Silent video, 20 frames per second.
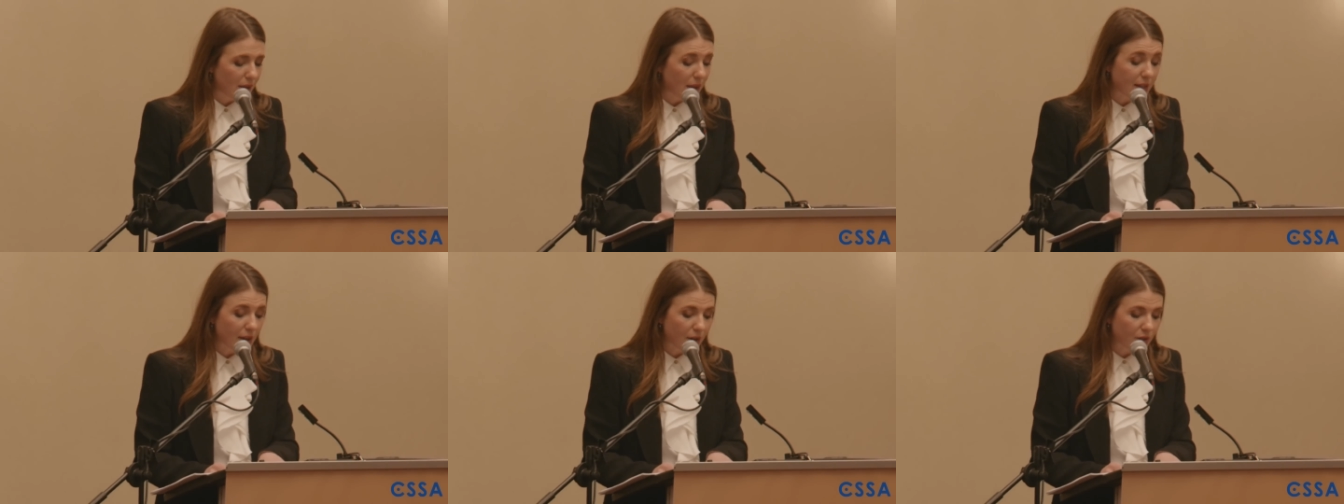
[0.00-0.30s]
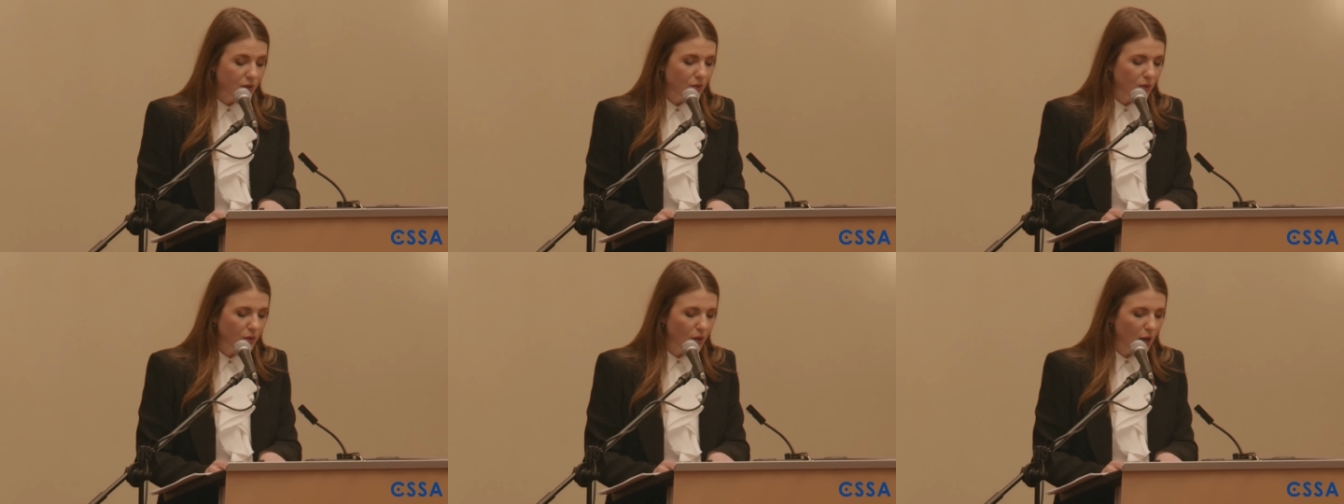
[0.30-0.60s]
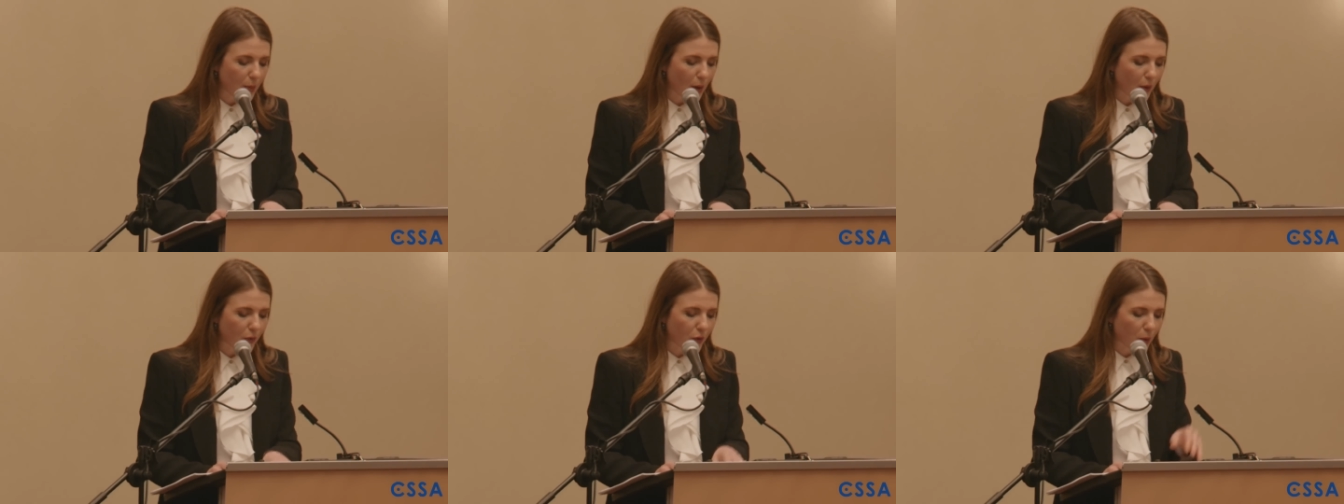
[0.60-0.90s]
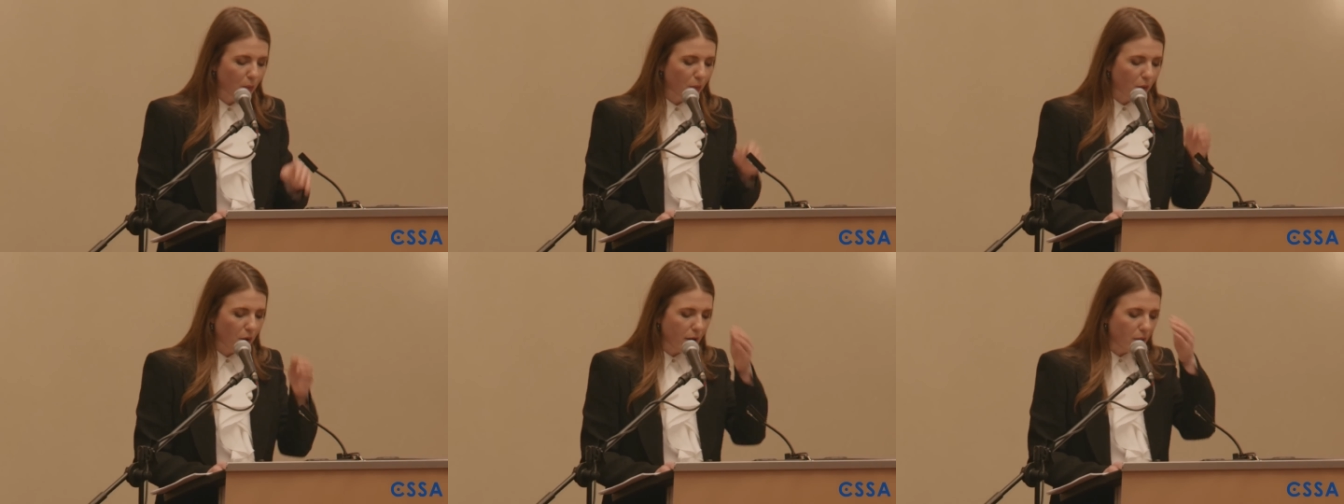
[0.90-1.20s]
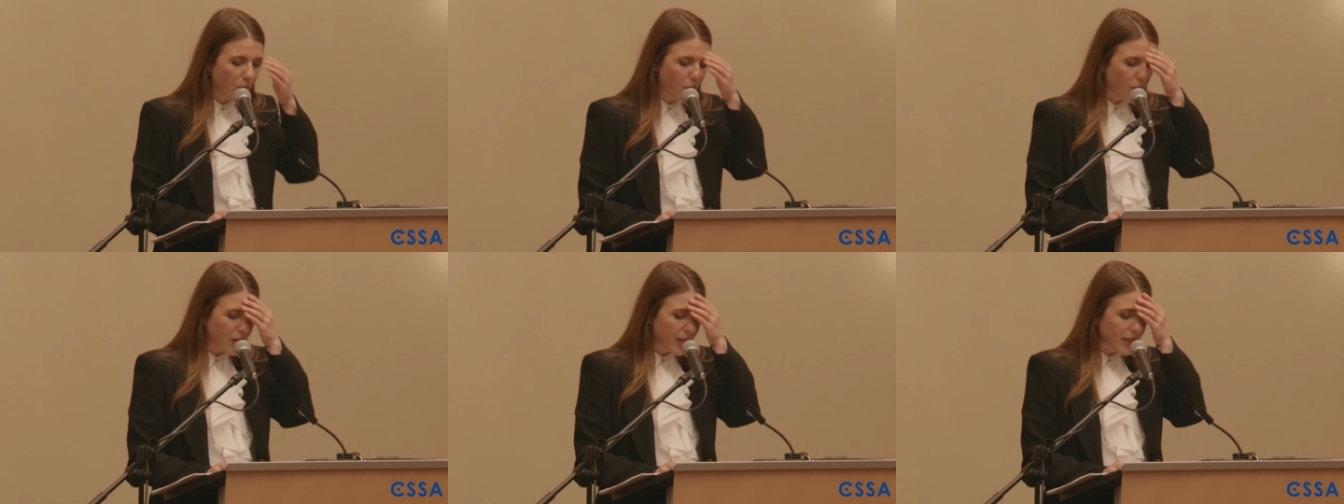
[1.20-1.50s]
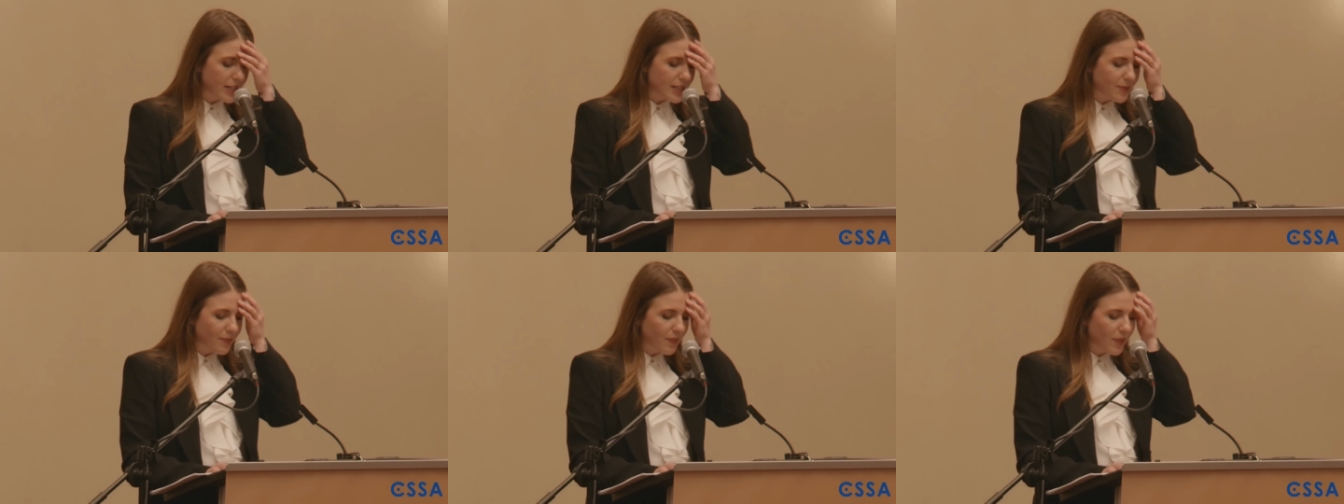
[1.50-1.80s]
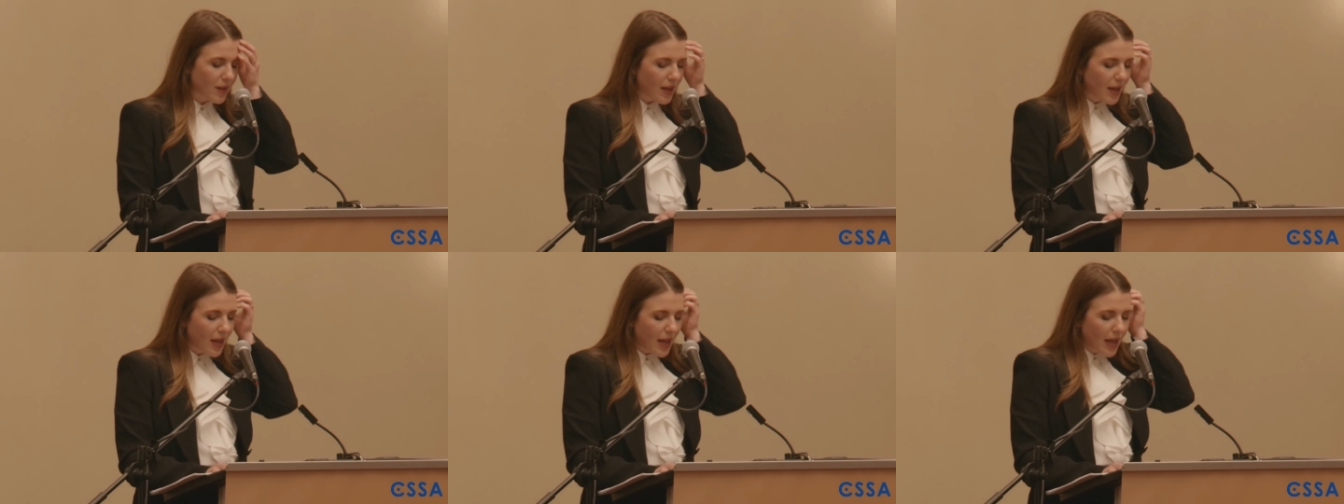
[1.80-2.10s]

and it tells you a lot about their priorities.